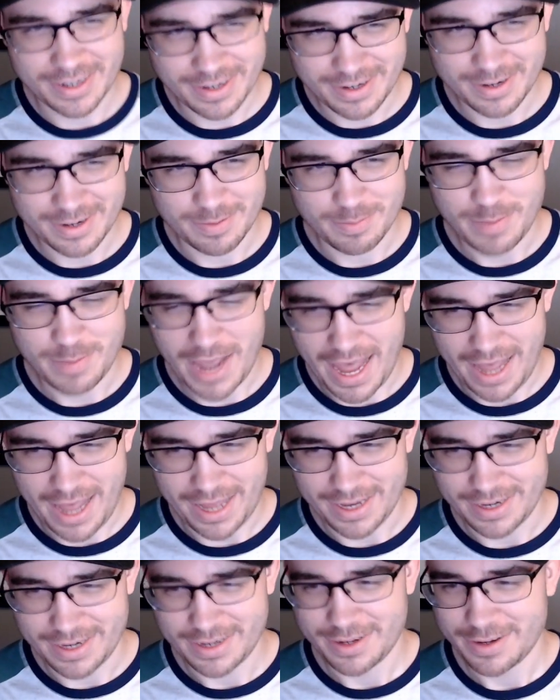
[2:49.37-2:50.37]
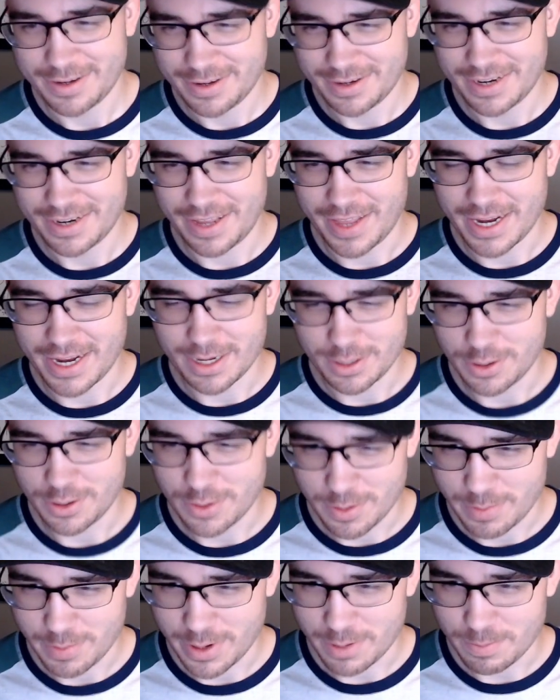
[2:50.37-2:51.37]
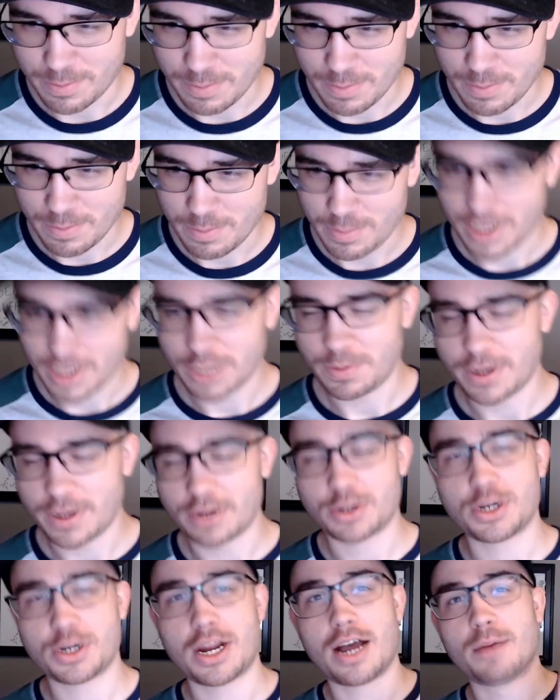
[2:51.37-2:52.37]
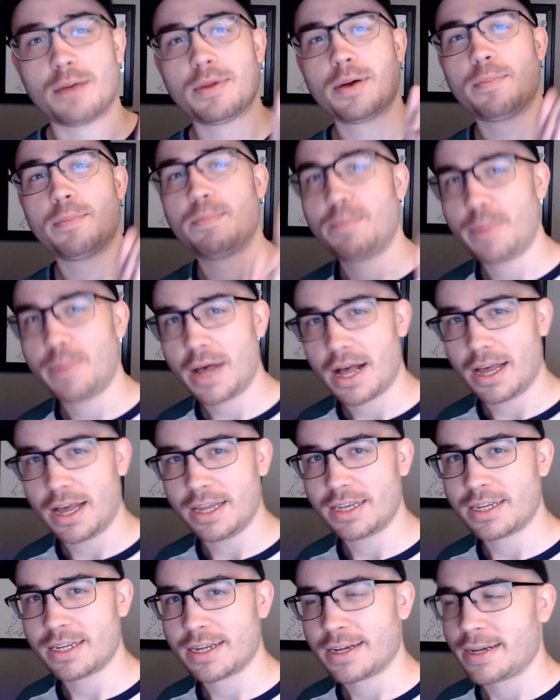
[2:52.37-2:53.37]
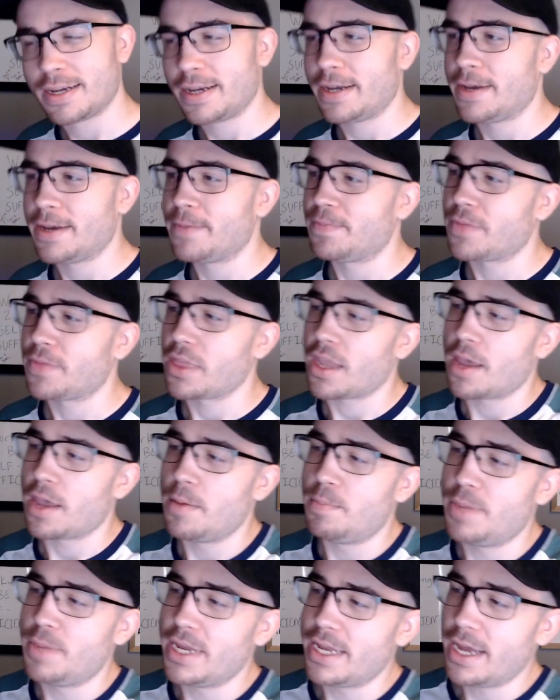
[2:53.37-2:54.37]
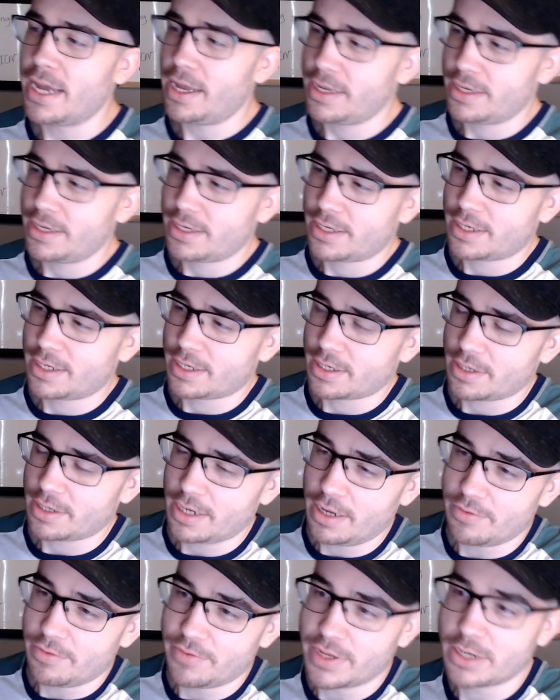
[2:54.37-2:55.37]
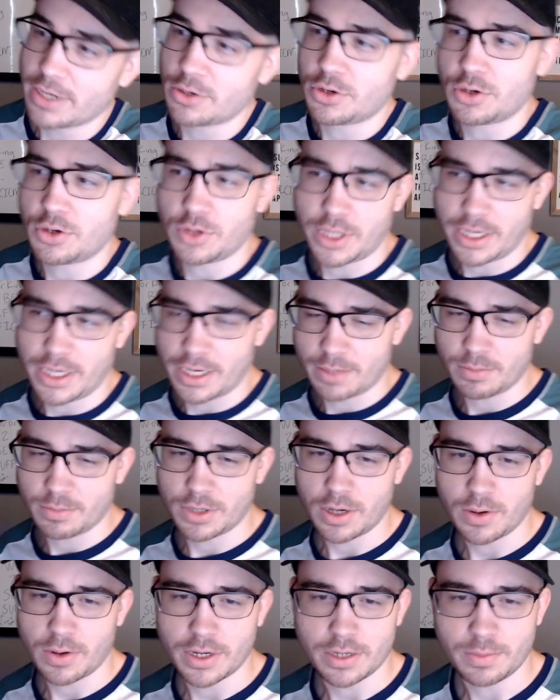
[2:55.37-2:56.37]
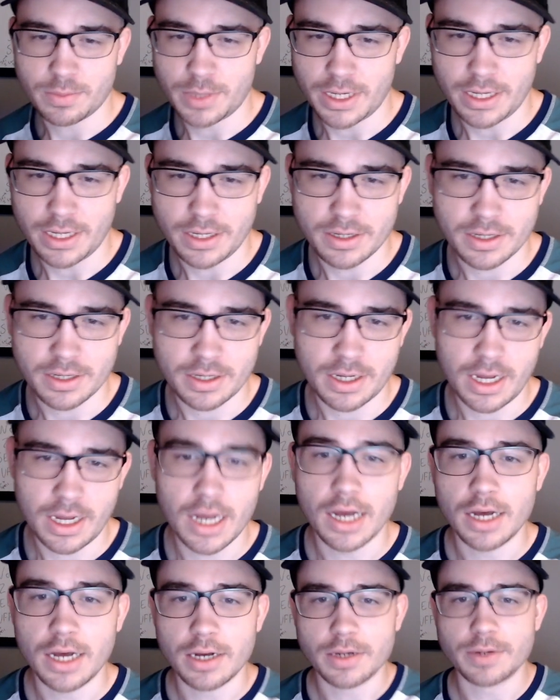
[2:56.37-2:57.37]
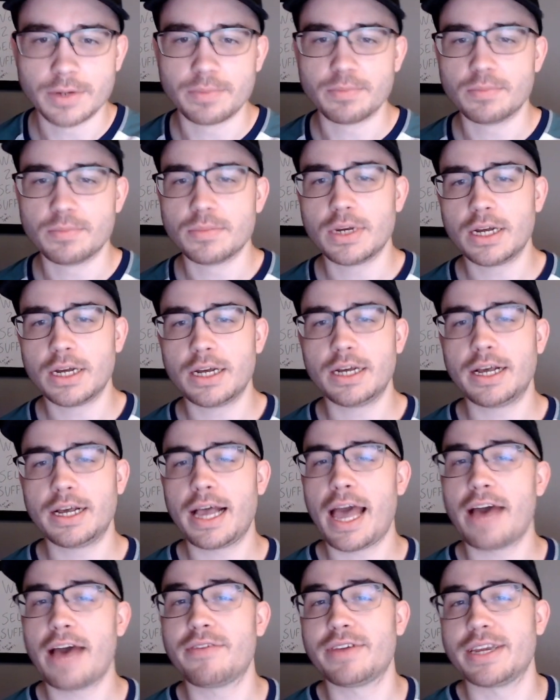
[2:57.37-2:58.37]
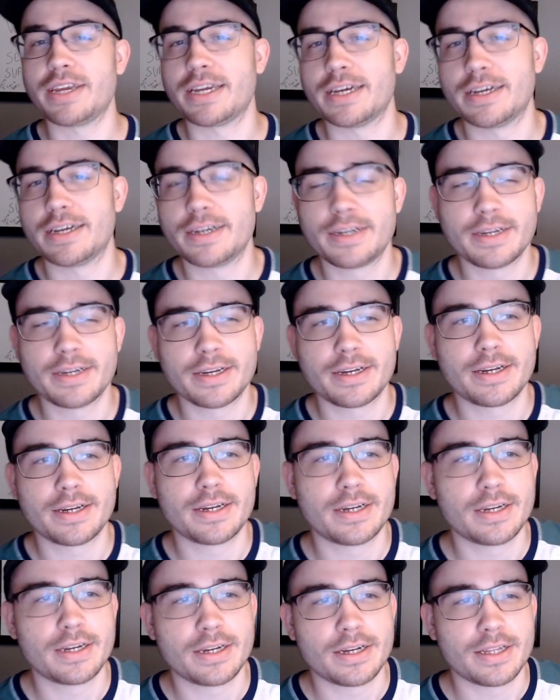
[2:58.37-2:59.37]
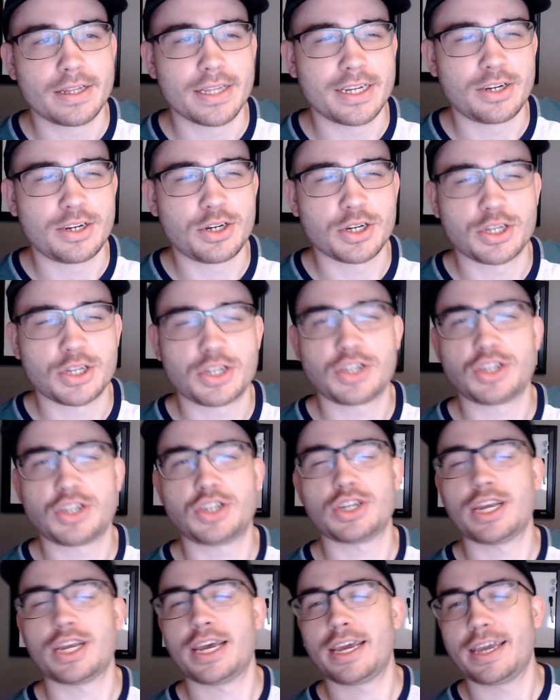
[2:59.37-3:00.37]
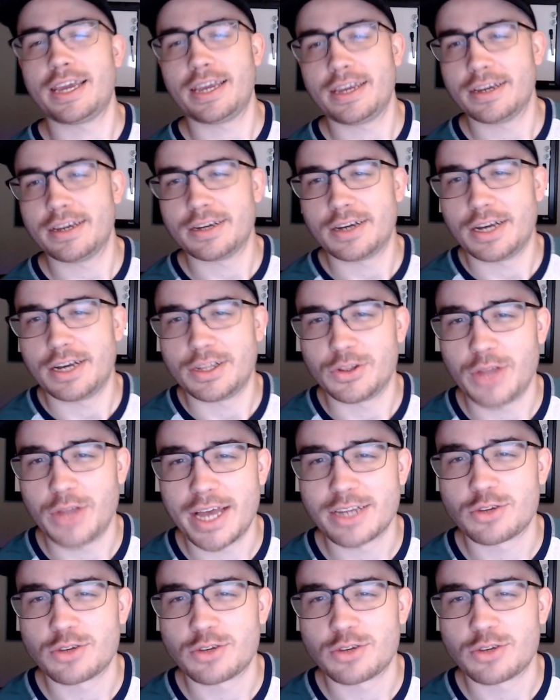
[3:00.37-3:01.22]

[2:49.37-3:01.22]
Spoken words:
bad, and they could do a much better job. But because eventually I'm going to be having, let's just say, a less